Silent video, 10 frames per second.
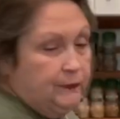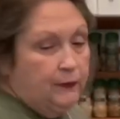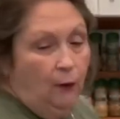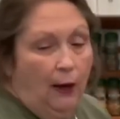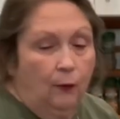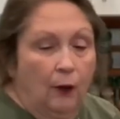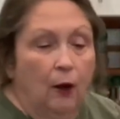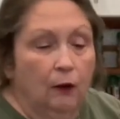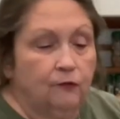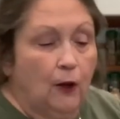So how are
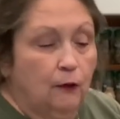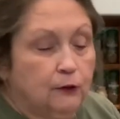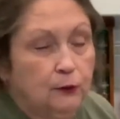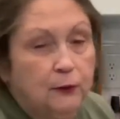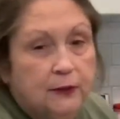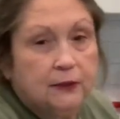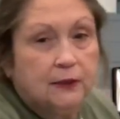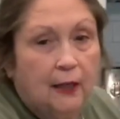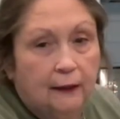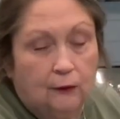all of y'all doing
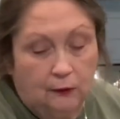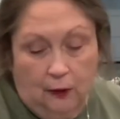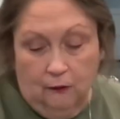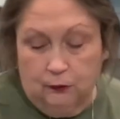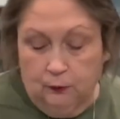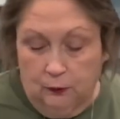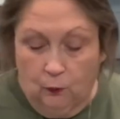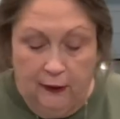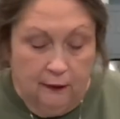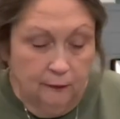today? Are y'all doing
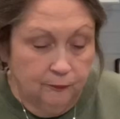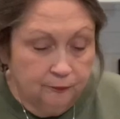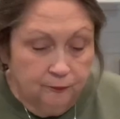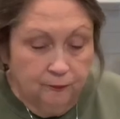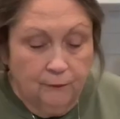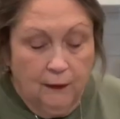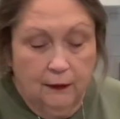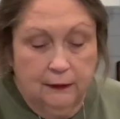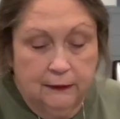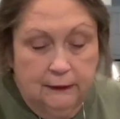well?
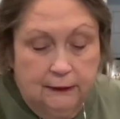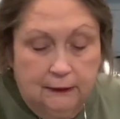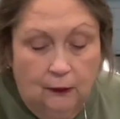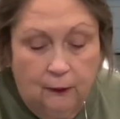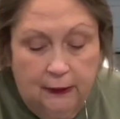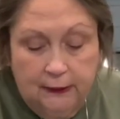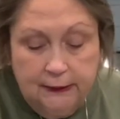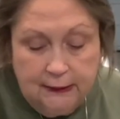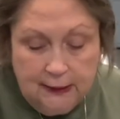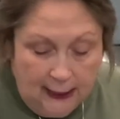So it
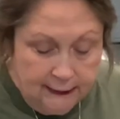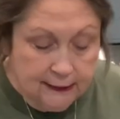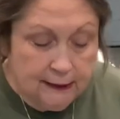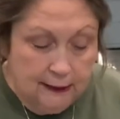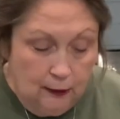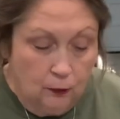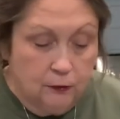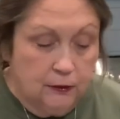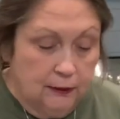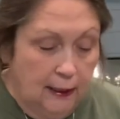is nice here
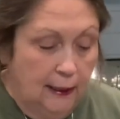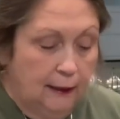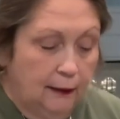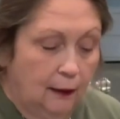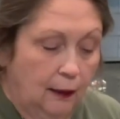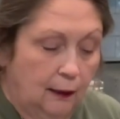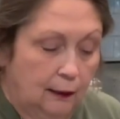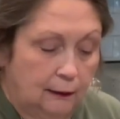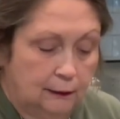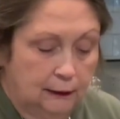today.
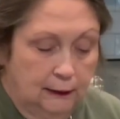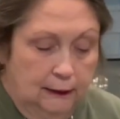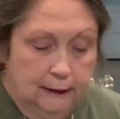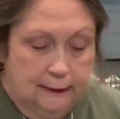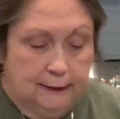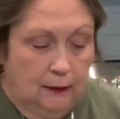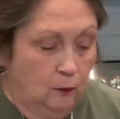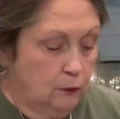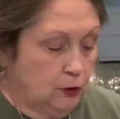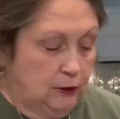
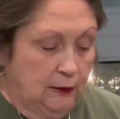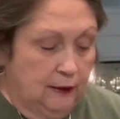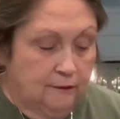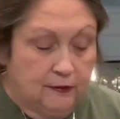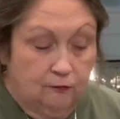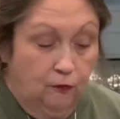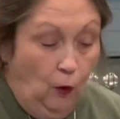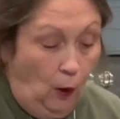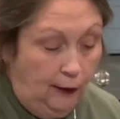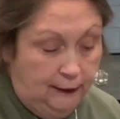So she lives in
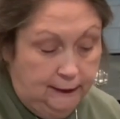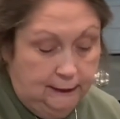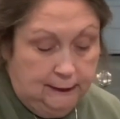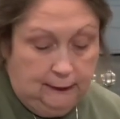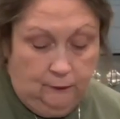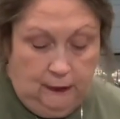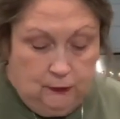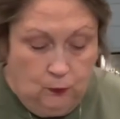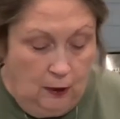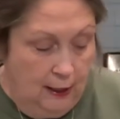Florida, so
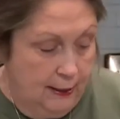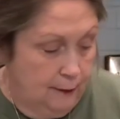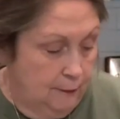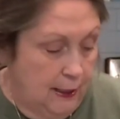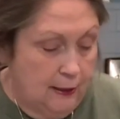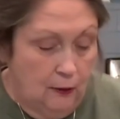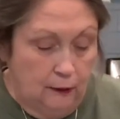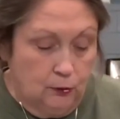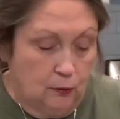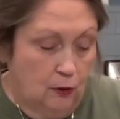that's where I am now. I
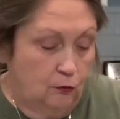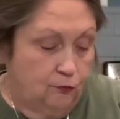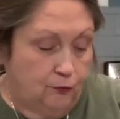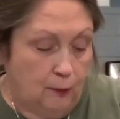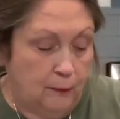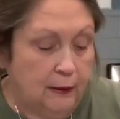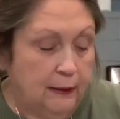drove from